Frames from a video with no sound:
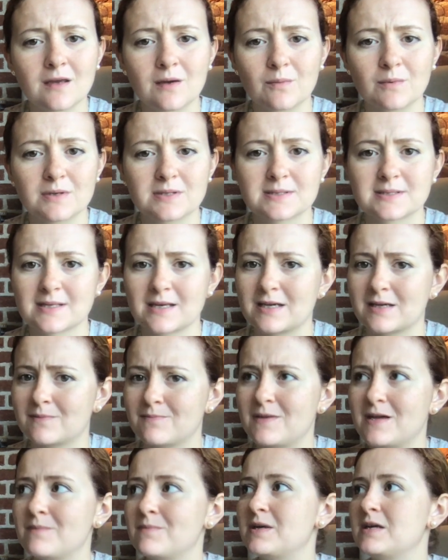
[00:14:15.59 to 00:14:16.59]
It was like
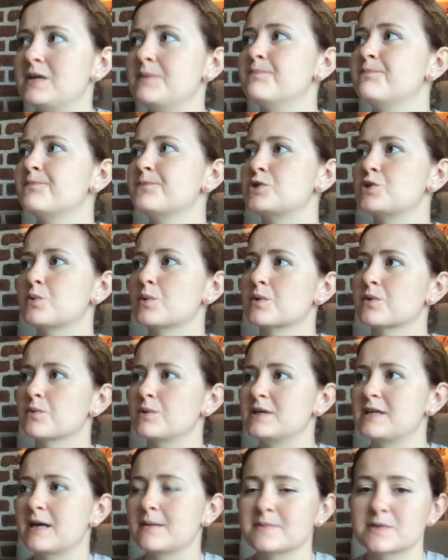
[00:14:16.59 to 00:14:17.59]
maybe 2 or
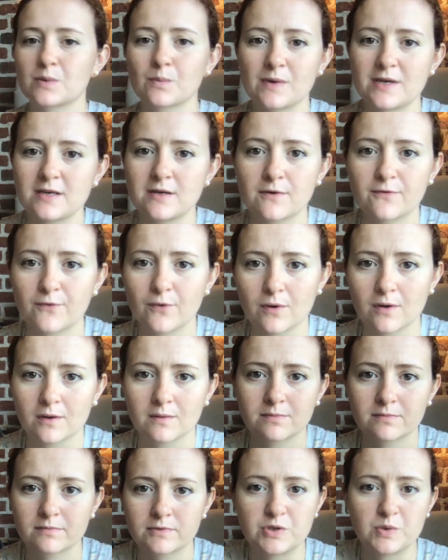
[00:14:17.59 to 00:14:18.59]
3 times a week
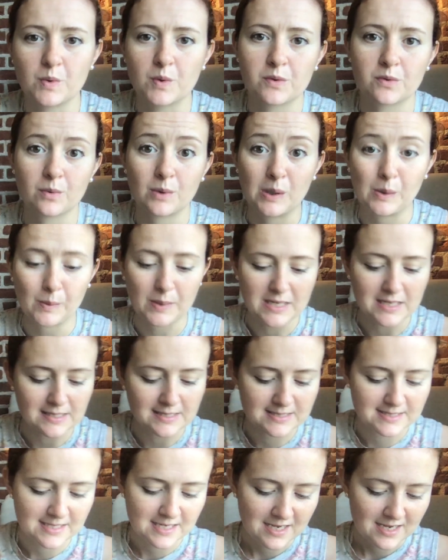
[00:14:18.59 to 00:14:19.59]
for 2 or 3 weeks,